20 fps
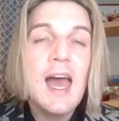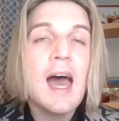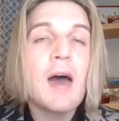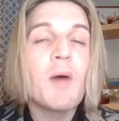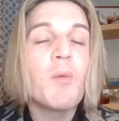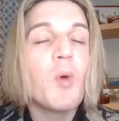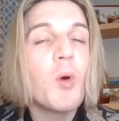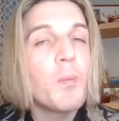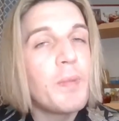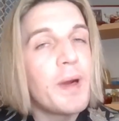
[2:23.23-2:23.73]

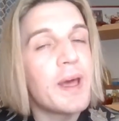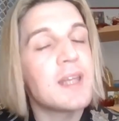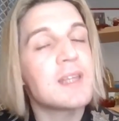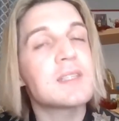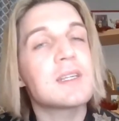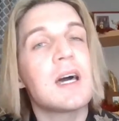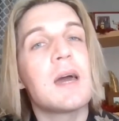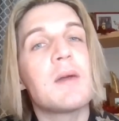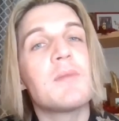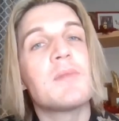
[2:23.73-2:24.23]
And what better
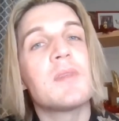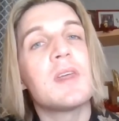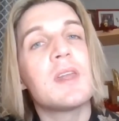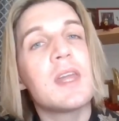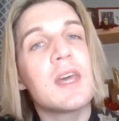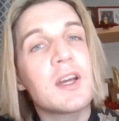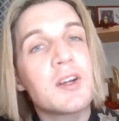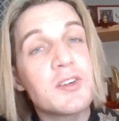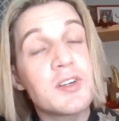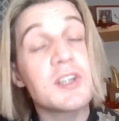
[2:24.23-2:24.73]
time than
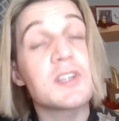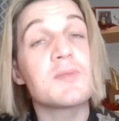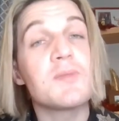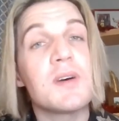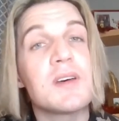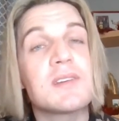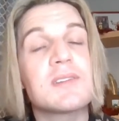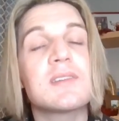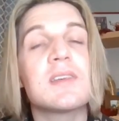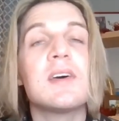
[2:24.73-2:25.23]
at
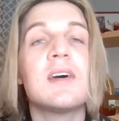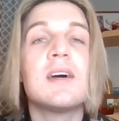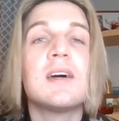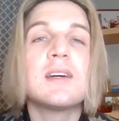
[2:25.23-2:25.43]
Christmas